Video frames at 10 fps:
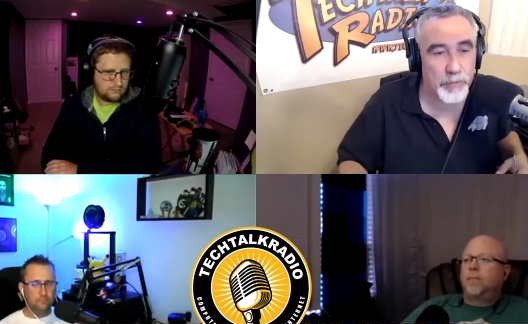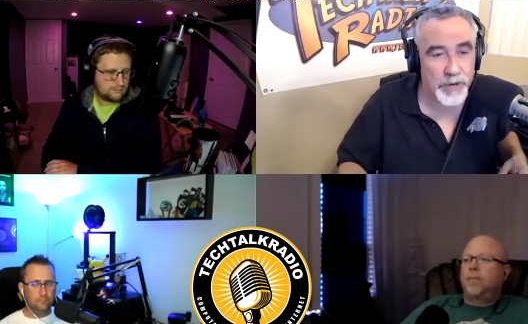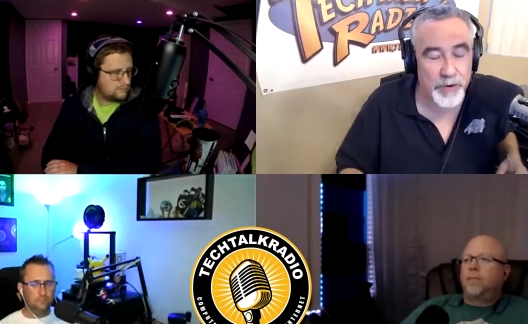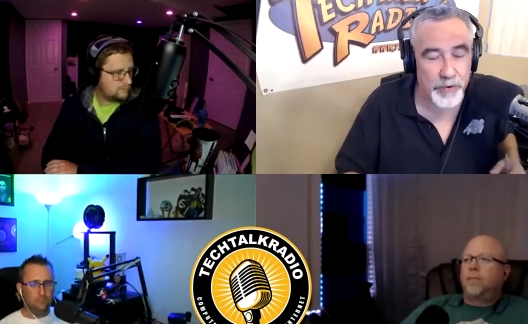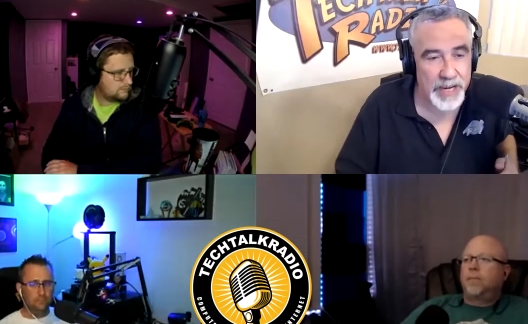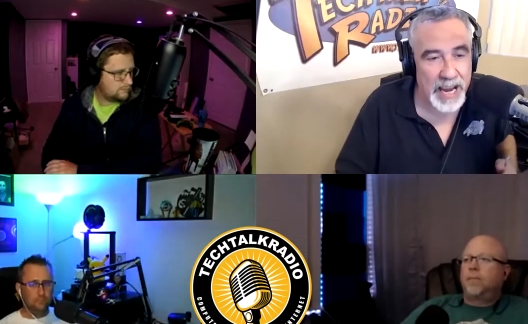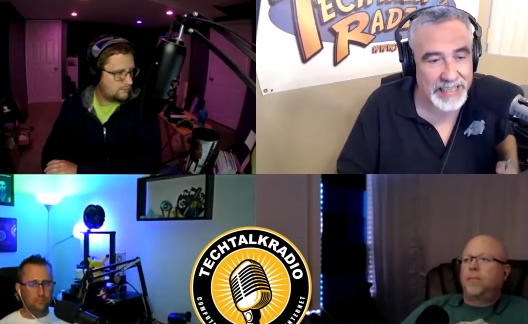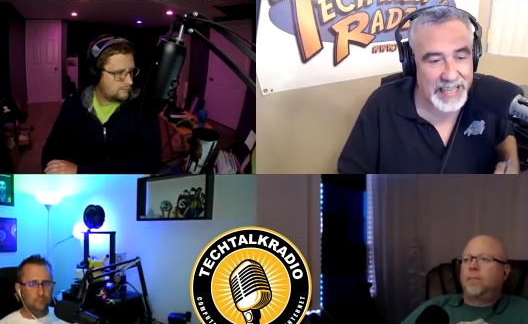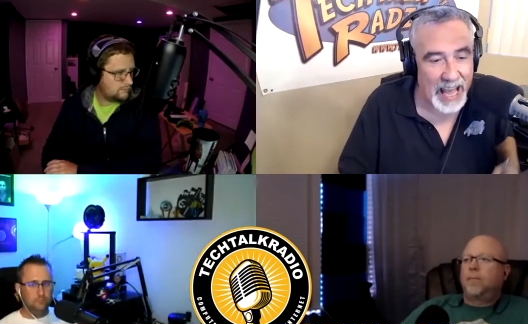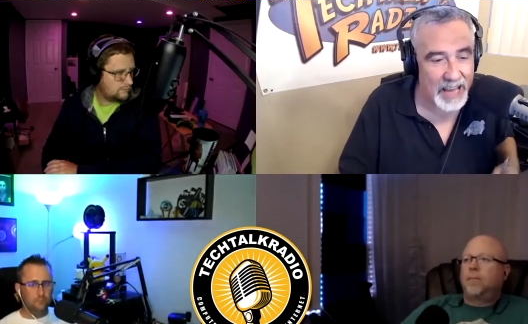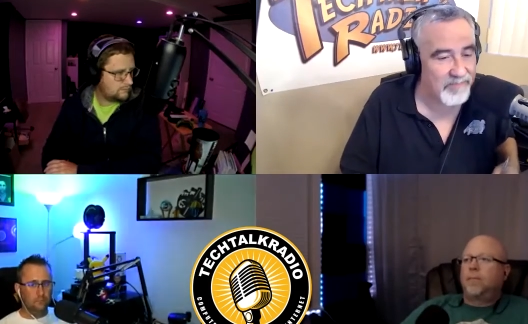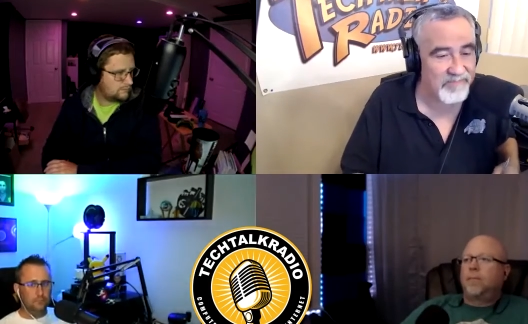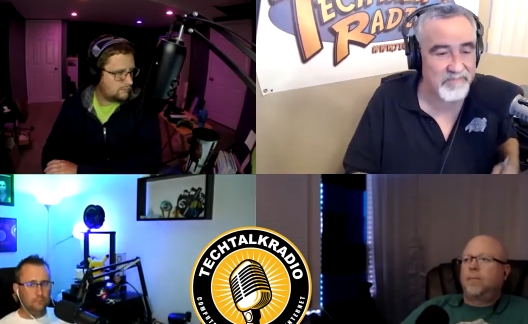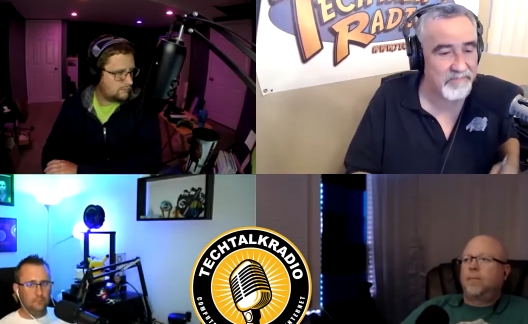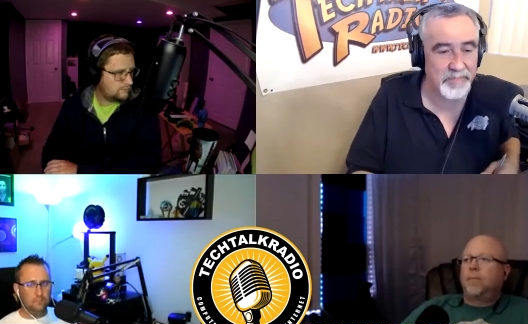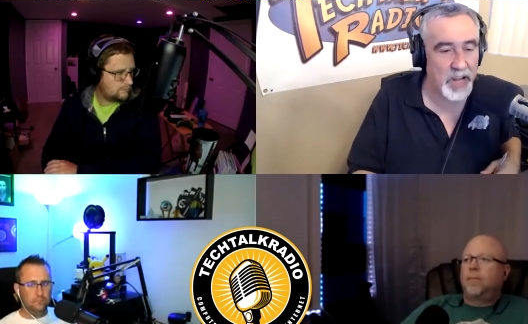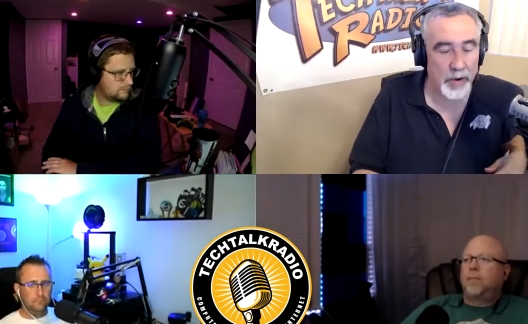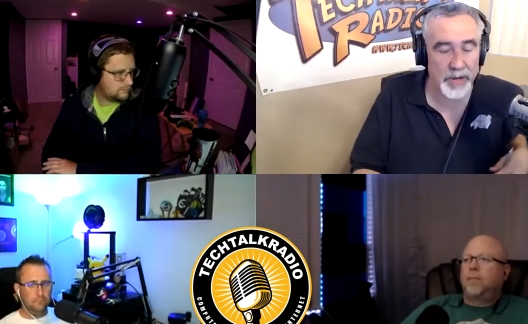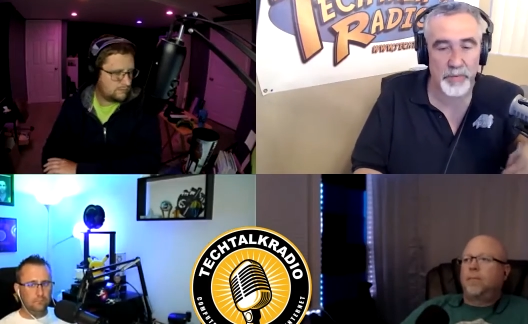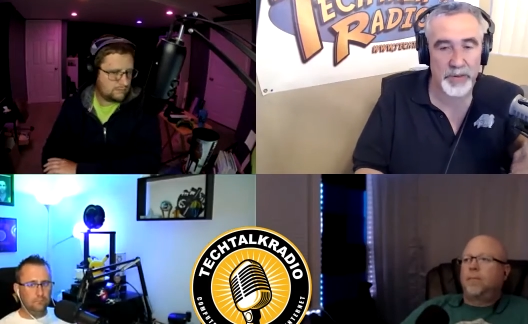Speaker 1: recreate that,
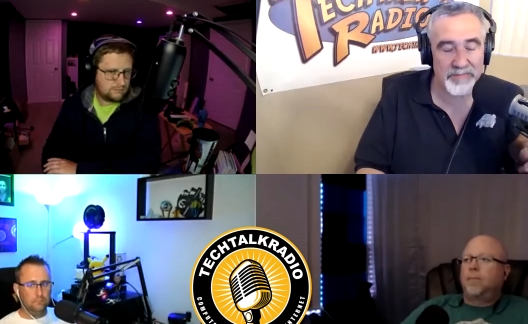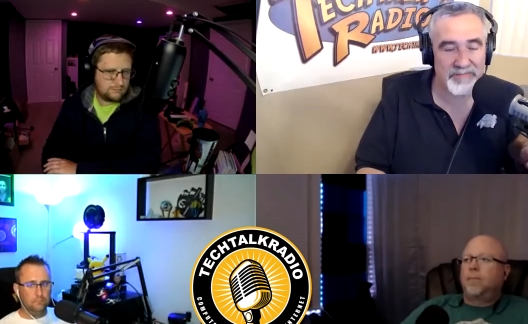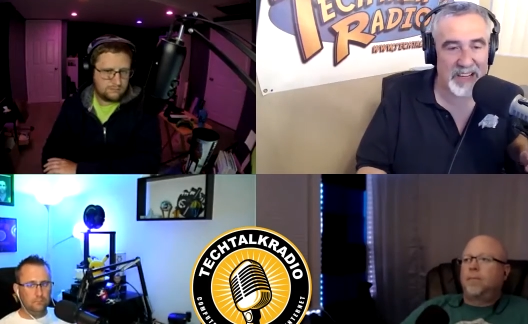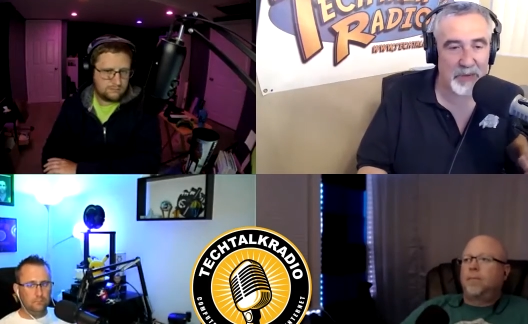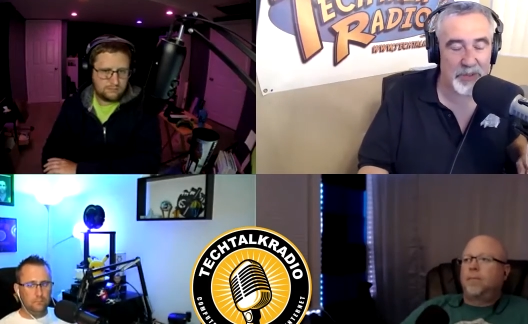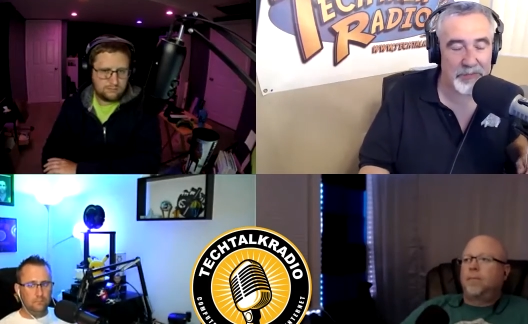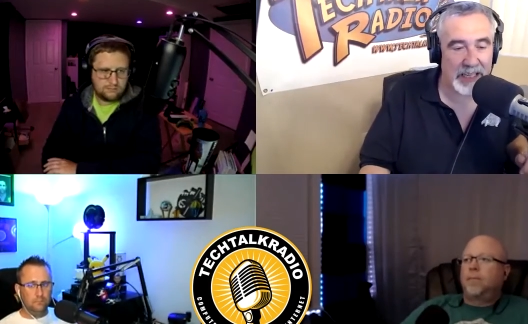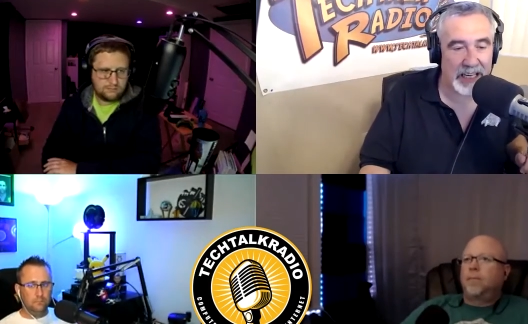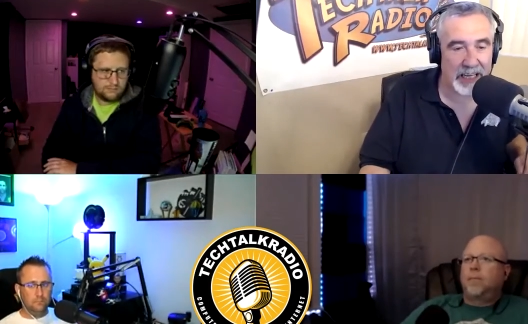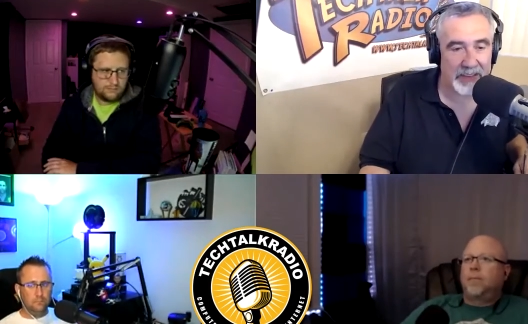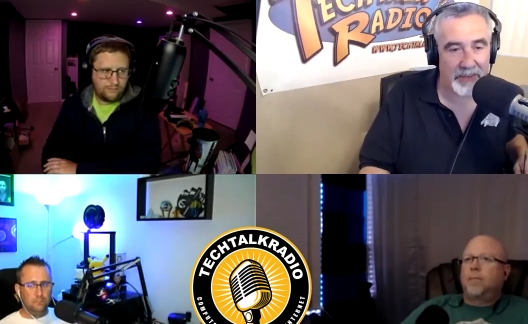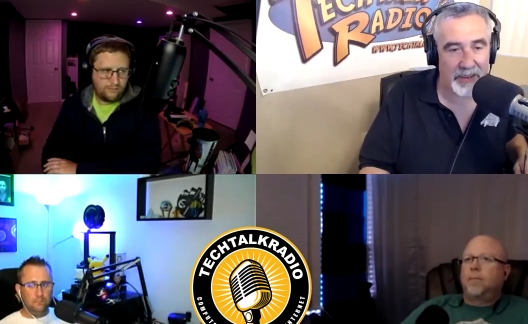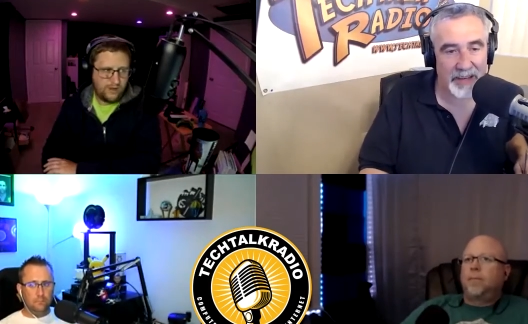no, it wouldn't. It wouldn't mean anything.